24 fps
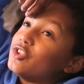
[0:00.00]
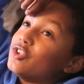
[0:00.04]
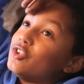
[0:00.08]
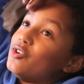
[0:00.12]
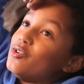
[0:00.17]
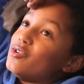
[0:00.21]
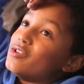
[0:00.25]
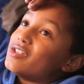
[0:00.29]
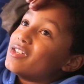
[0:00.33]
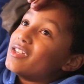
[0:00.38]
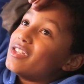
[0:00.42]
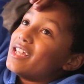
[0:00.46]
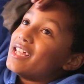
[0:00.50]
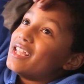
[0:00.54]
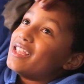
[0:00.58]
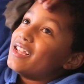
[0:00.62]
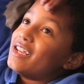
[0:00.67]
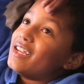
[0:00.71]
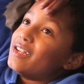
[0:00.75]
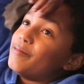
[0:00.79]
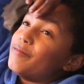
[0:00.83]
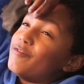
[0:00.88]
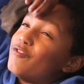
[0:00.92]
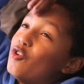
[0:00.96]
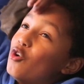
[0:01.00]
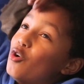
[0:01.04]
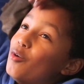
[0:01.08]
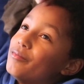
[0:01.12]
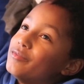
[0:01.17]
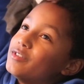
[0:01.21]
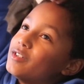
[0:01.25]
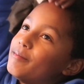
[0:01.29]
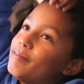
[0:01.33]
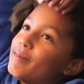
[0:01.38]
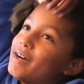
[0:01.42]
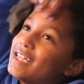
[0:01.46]
to do, so then it
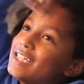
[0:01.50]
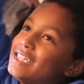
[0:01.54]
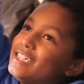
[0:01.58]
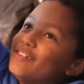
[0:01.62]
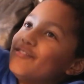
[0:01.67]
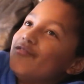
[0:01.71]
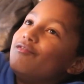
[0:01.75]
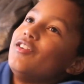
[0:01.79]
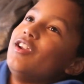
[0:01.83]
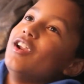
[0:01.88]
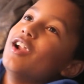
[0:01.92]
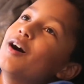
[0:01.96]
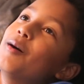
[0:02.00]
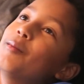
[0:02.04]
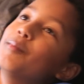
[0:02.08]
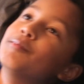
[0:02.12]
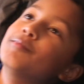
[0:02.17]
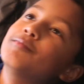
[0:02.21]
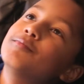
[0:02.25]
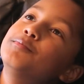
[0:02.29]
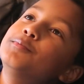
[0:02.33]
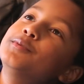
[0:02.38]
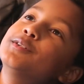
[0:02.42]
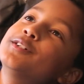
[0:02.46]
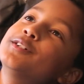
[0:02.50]
forms a massive lump.